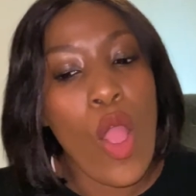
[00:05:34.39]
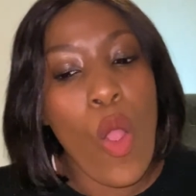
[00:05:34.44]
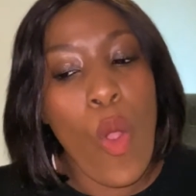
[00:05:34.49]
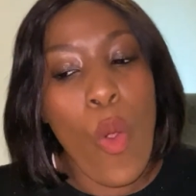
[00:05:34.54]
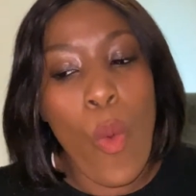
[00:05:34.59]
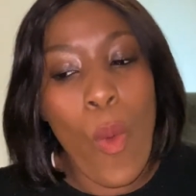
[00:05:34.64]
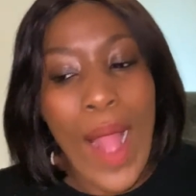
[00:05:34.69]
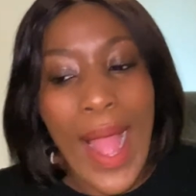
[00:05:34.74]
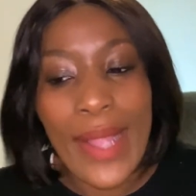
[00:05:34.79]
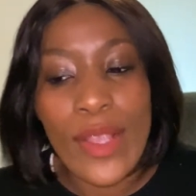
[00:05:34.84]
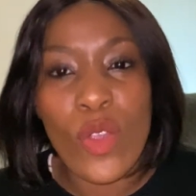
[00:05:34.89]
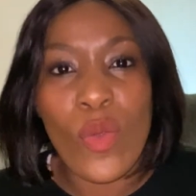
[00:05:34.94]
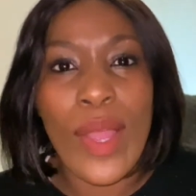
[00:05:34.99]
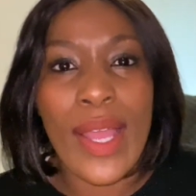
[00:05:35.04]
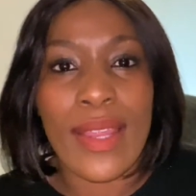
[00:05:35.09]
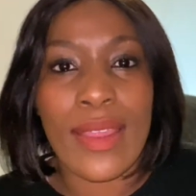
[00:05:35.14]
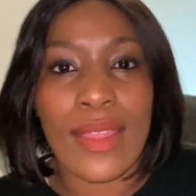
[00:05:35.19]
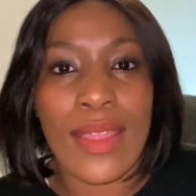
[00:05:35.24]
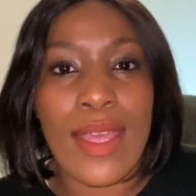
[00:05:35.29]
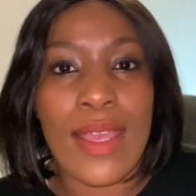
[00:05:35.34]
Why do I
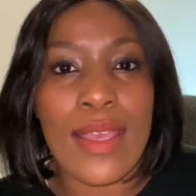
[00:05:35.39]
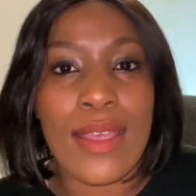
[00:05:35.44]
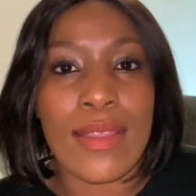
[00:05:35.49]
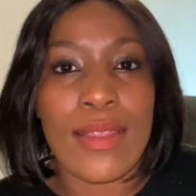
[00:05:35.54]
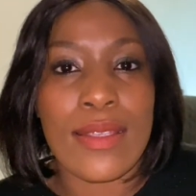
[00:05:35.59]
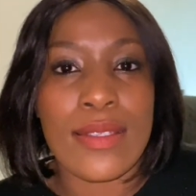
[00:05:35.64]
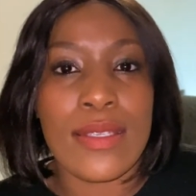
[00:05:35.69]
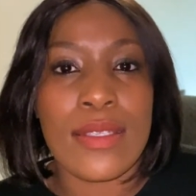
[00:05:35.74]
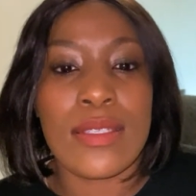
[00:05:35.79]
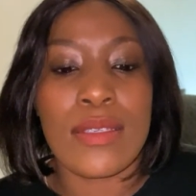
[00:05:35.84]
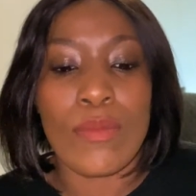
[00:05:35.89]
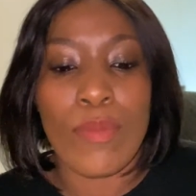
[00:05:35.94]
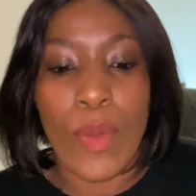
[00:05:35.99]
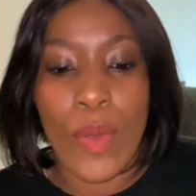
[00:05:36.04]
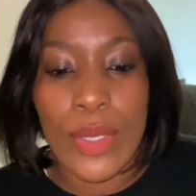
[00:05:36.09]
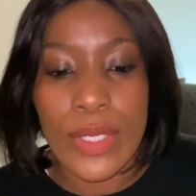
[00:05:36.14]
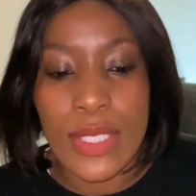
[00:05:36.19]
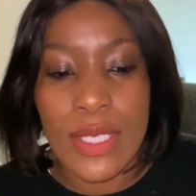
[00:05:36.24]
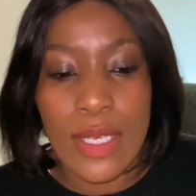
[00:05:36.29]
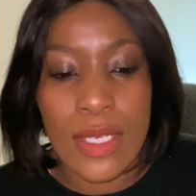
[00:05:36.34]
think this is
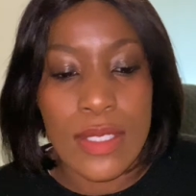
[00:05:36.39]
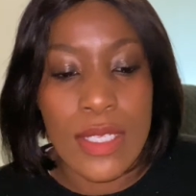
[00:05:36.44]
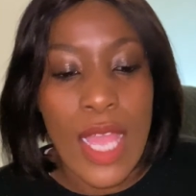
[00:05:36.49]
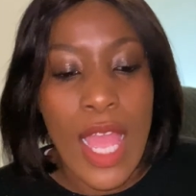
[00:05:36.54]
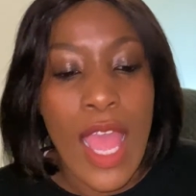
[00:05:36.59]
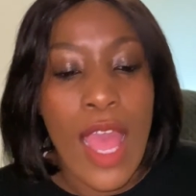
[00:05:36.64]
important?